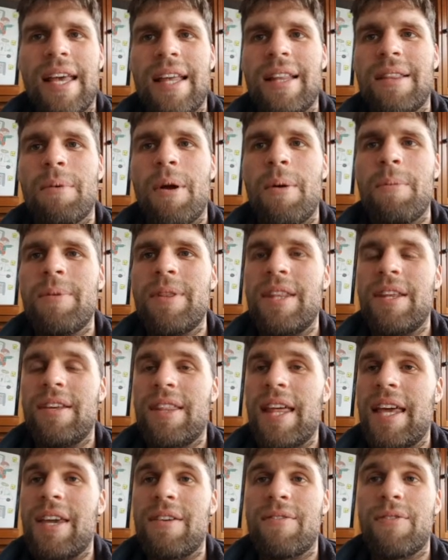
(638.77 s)
At the moment, they,
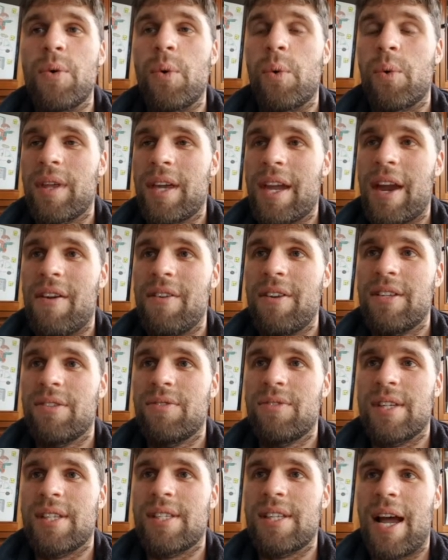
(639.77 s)
they give you all the
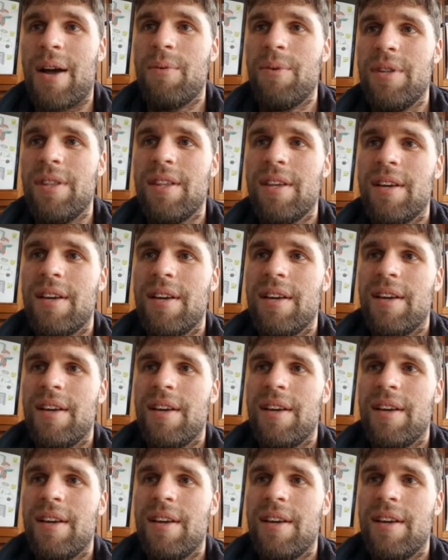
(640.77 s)
characters to start with.